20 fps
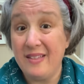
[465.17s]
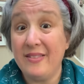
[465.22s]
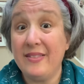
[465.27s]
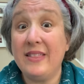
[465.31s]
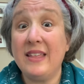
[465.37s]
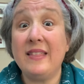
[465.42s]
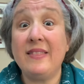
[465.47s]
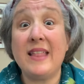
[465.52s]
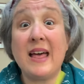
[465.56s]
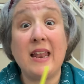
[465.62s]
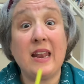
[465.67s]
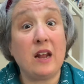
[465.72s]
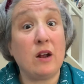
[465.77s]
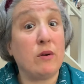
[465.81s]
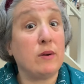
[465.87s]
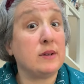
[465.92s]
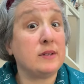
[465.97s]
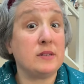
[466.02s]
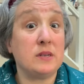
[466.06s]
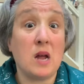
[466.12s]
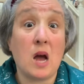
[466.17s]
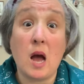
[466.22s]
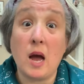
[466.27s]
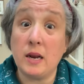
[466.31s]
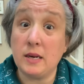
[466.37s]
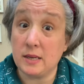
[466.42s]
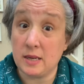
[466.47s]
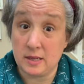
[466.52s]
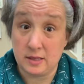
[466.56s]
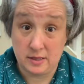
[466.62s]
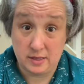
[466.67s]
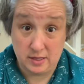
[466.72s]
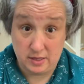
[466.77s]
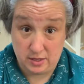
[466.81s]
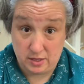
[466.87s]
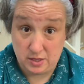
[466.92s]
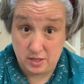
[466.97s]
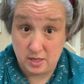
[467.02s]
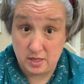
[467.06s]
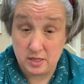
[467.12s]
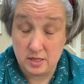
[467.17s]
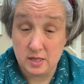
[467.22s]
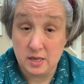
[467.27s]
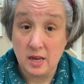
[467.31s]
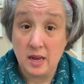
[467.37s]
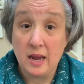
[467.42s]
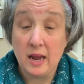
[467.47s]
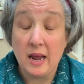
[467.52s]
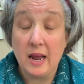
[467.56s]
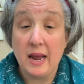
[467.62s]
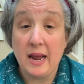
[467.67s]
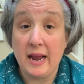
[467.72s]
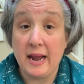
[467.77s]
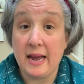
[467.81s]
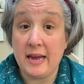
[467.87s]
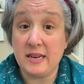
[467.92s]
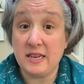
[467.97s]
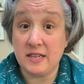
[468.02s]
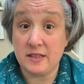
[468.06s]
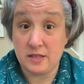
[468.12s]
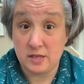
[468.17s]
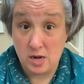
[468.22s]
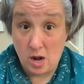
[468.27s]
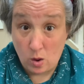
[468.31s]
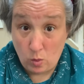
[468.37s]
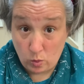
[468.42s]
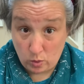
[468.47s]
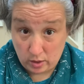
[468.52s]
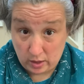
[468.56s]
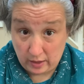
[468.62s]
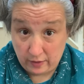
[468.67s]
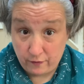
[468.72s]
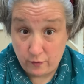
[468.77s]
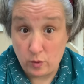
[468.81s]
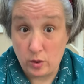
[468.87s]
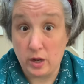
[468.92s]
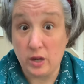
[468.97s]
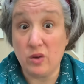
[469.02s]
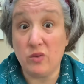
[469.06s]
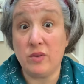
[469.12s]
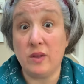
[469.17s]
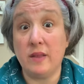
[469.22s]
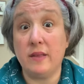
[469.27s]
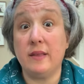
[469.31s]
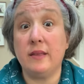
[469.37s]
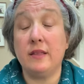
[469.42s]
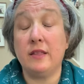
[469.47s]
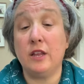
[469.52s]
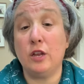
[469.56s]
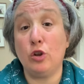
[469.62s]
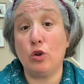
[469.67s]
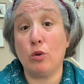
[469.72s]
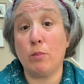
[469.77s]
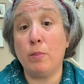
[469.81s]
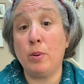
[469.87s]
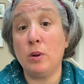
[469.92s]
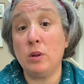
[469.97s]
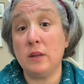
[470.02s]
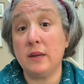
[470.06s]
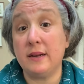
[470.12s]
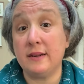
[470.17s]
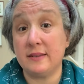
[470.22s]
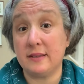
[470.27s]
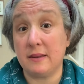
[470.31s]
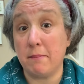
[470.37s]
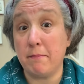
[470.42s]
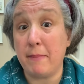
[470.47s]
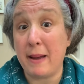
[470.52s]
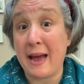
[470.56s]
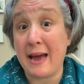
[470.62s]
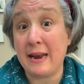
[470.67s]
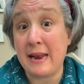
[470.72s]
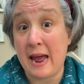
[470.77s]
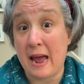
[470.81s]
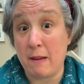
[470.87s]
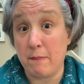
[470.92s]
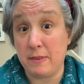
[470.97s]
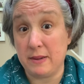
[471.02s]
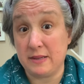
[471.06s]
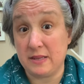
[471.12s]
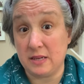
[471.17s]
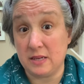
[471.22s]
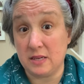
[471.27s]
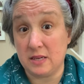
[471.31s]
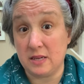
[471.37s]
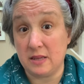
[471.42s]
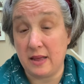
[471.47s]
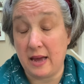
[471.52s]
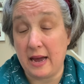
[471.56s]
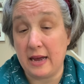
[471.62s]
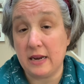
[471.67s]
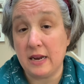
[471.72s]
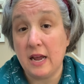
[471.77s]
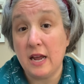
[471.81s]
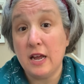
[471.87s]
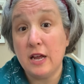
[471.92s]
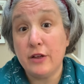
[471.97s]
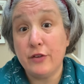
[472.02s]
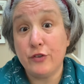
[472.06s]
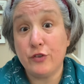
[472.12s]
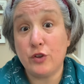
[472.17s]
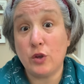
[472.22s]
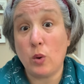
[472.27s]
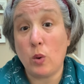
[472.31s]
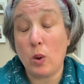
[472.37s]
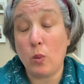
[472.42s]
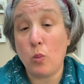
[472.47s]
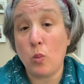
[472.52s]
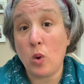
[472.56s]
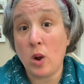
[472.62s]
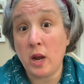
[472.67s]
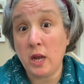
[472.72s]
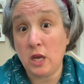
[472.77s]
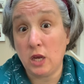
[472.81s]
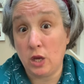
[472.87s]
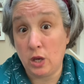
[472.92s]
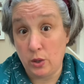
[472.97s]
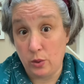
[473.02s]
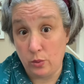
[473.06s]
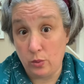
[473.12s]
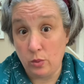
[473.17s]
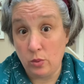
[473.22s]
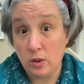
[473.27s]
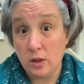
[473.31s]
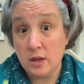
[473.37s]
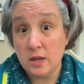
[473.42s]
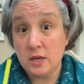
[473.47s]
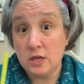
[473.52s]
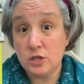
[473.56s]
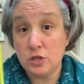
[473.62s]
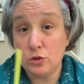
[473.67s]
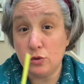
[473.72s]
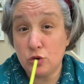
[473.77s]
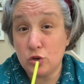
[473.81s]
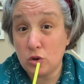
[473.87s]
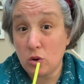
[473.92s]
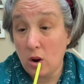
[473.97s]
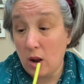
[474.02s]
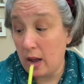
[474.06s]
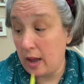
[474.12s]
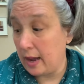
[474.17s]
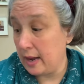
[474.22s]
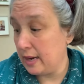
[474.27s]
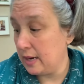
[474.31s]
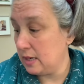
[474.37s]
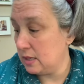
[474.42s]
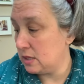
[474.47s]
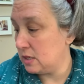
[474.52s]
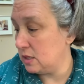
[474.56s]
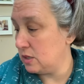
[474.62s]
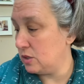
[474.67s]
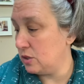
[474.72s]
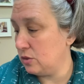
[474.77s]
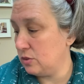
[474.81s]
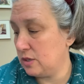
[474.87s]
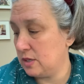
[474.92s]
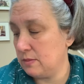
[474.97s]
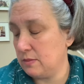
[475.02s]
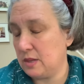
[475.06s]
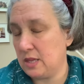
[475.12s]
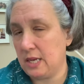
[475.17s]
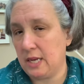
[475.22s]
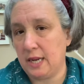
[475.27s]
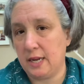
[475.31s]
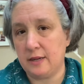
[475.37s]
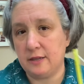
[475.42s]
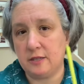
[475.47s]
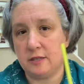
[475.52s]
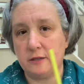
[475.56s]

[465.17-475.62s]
then that air is not consistent and it's not working for you. Then you're pulling some bad habits into that. So I want you to try to do some things.